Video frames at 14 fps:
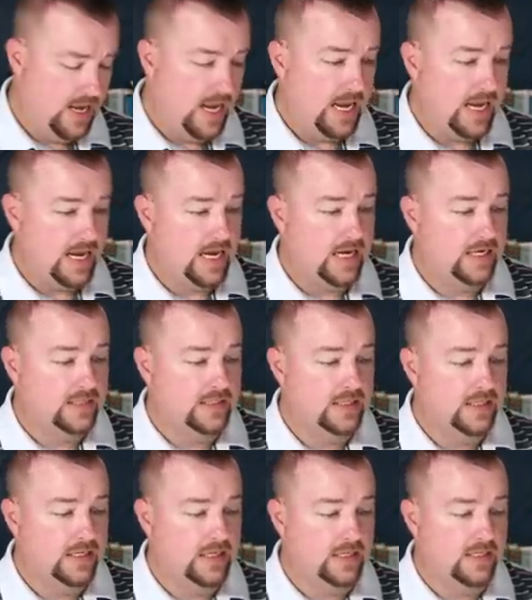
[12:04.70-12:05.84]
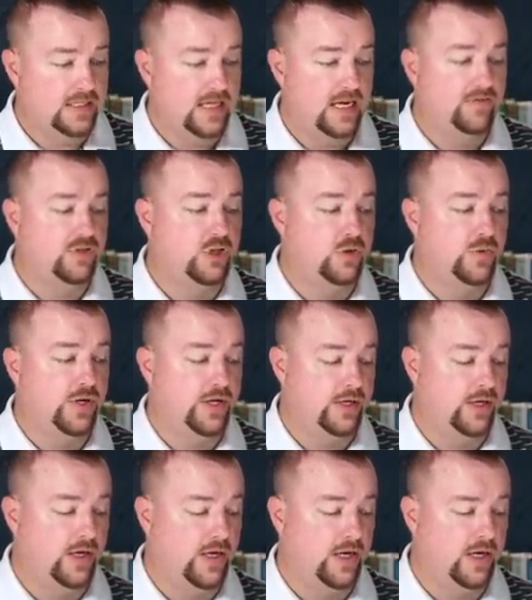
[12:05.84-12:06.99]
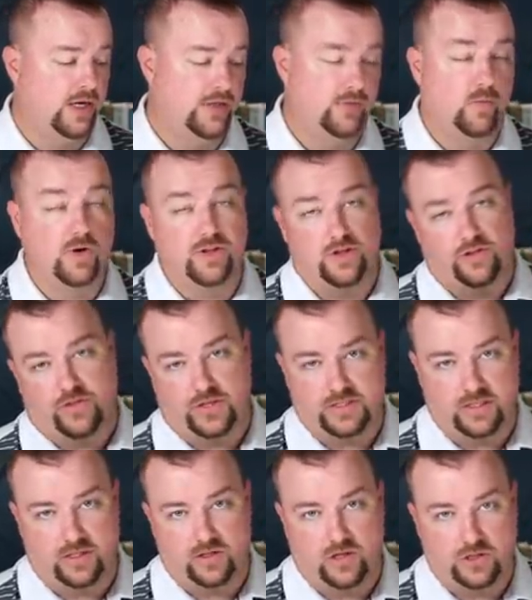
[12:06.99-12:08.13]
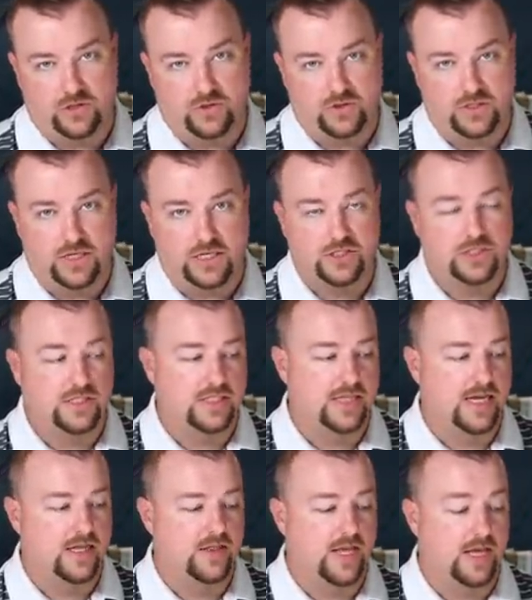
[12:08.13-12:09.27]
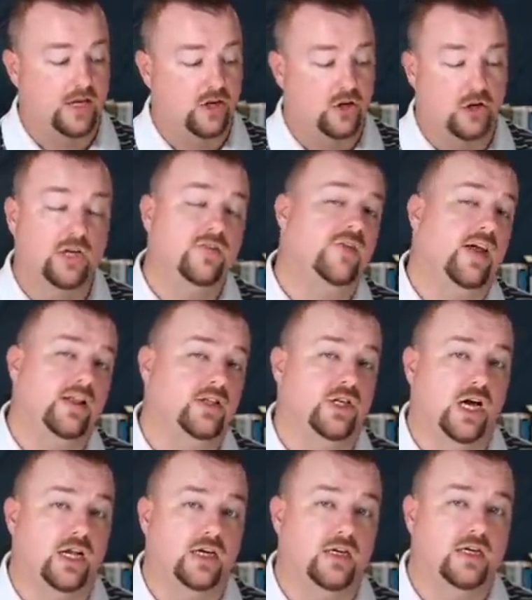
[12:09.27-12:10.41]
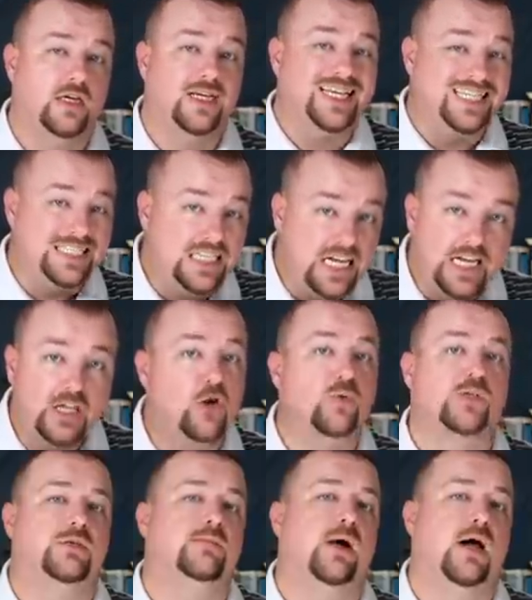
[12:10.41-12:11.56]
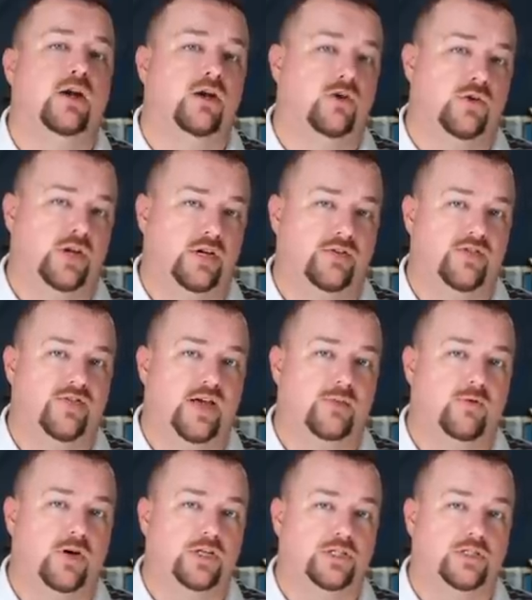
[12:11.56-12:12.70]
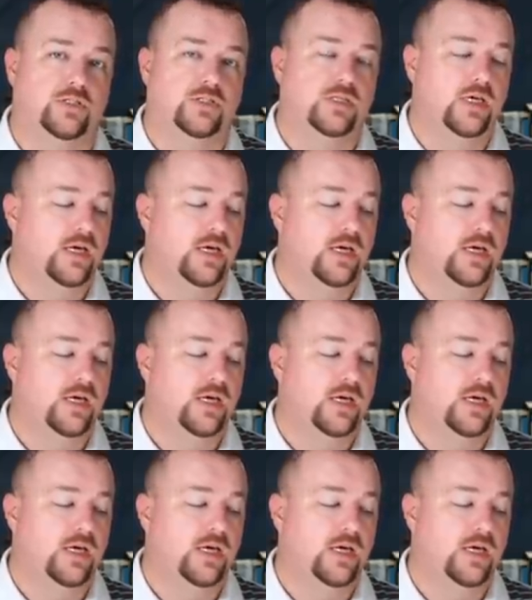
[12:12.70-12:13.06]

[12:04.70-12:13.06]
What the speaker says: And instead of doing, one of the other things that the lawsuit alleges is that they could have done continuous monitoring of the vibrations.